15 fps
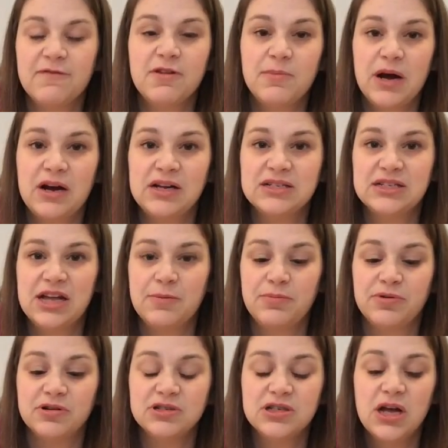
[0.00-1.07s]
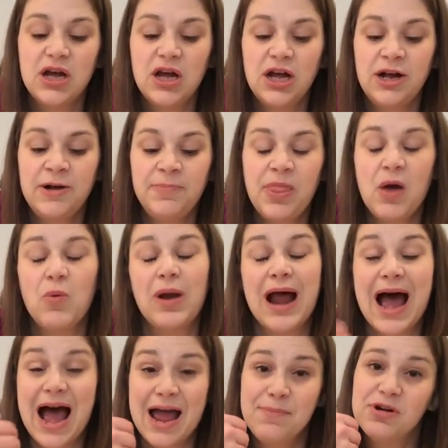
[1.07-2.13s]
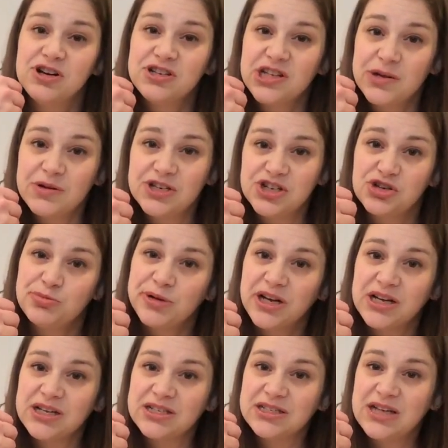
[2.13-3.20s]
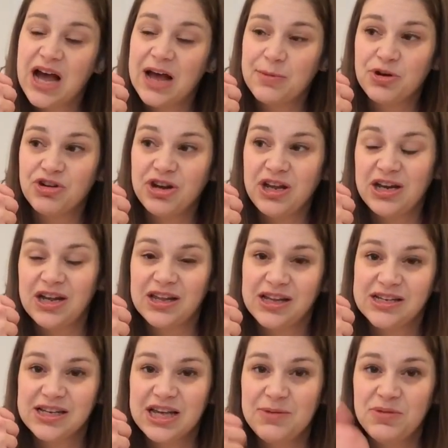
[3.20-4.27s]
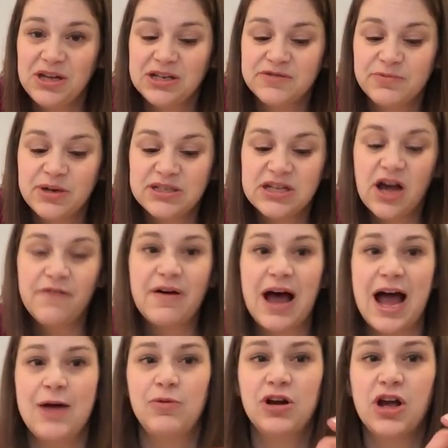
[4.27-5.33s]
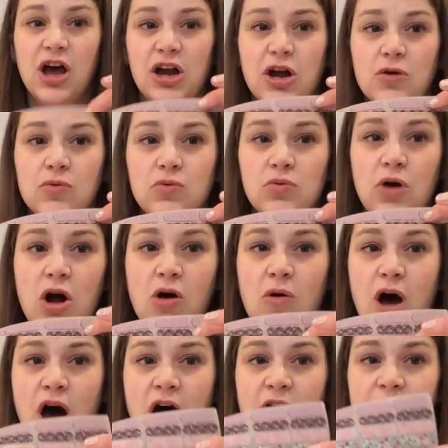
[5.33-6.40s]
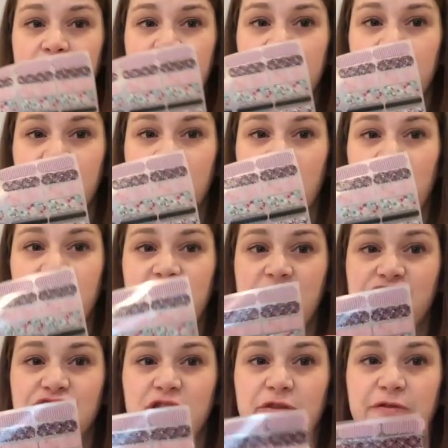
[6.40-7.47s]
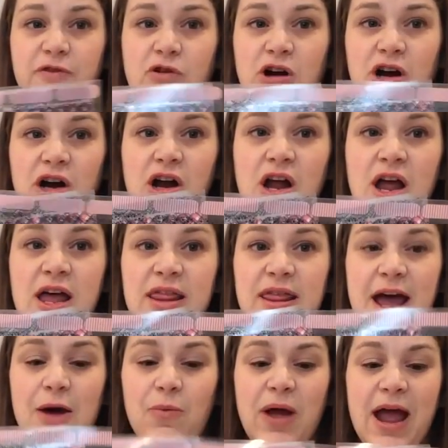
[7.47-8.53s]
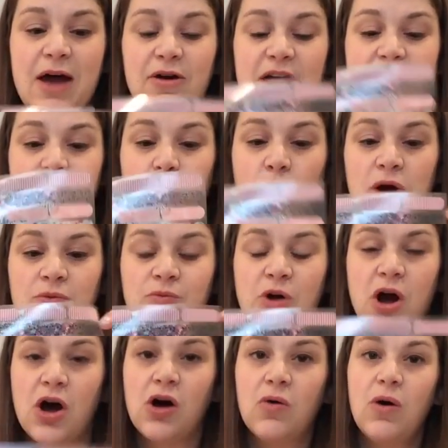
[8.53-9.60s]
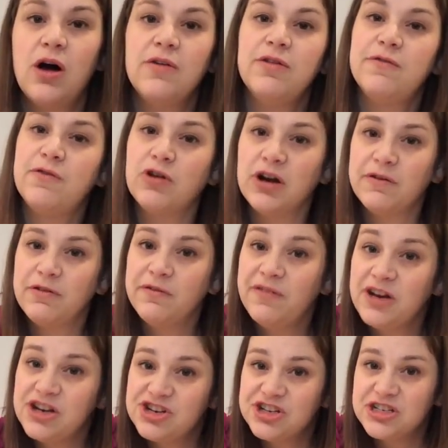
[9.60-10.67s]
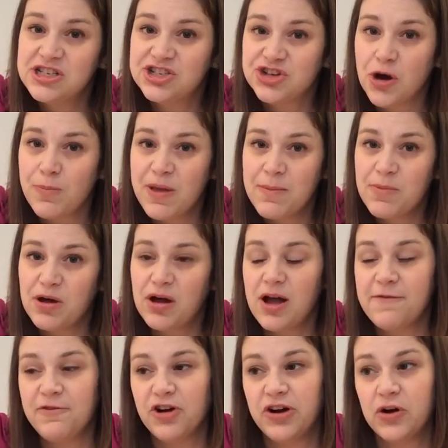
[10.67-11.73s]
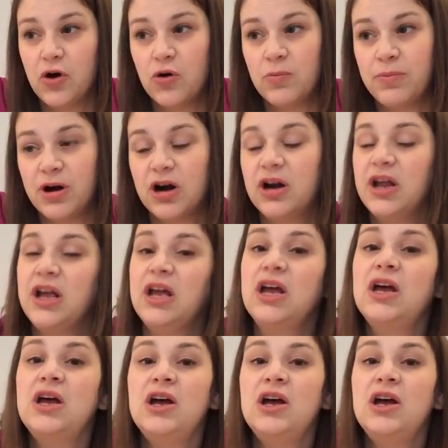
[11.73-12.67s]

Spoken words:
give them out as samples. What I personally would do, because I'm greedy and I like to keep things for myself, I would cut a row off of each of the 4. That way I would have 1 row of the 4 different finishes to show people if you're at a home party